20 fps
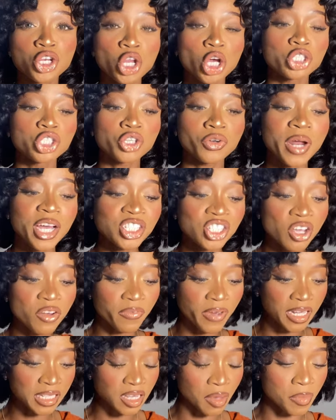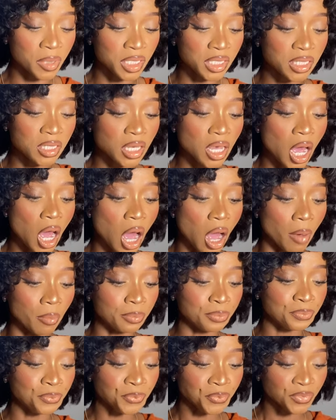Dr. Rashel Vitamin C
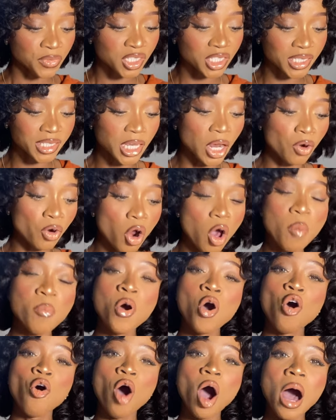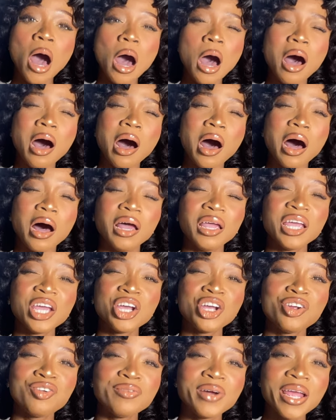serum a
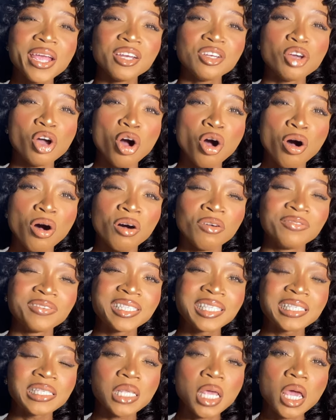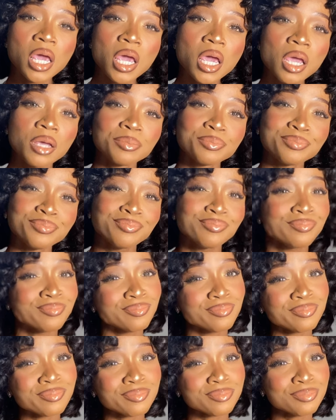grade of, say,
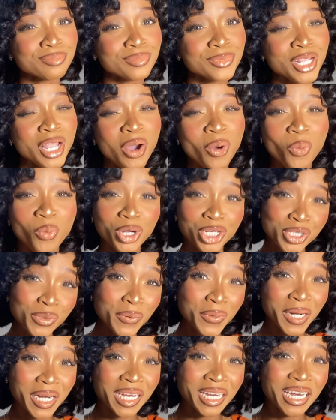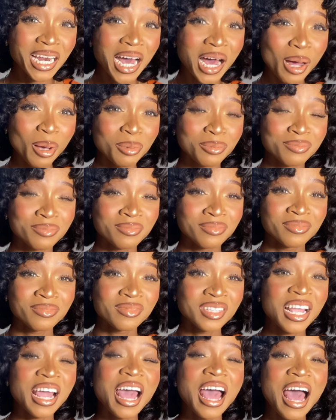what should we grade it now?
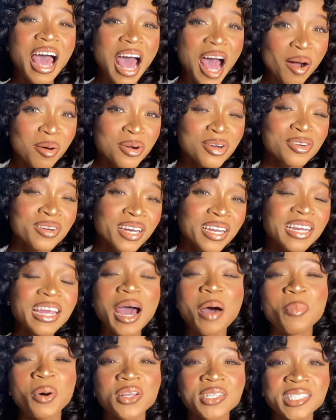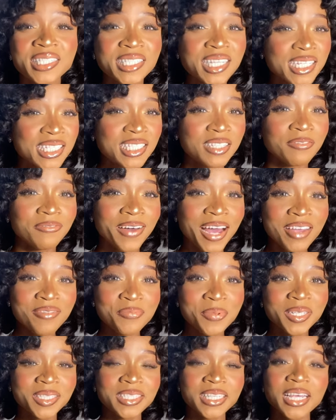I will grade about
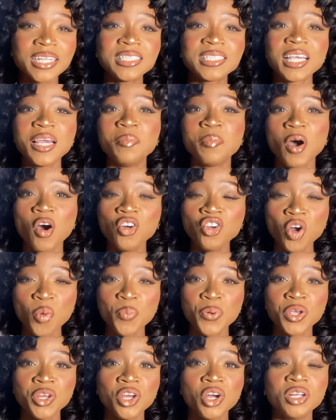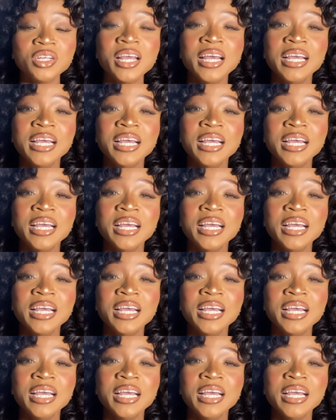65%, in my own opinion,